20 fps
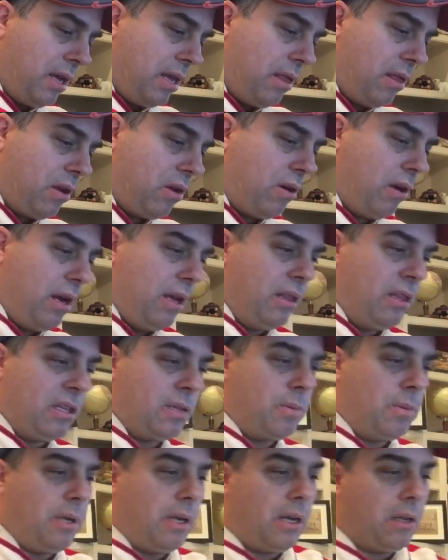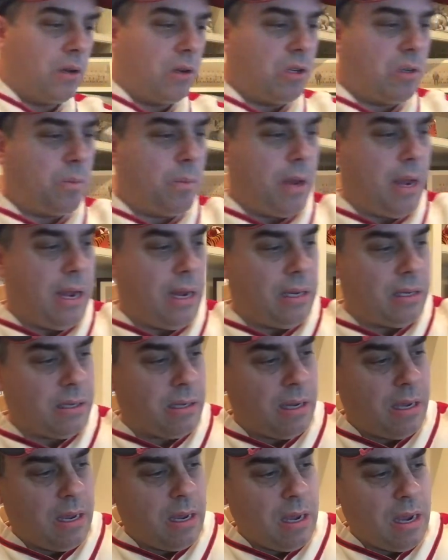that are in this particular space
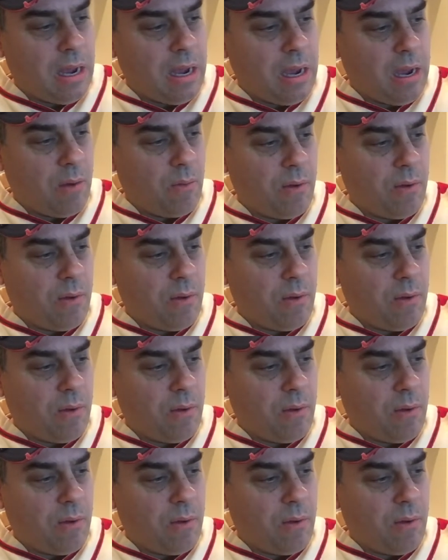uh,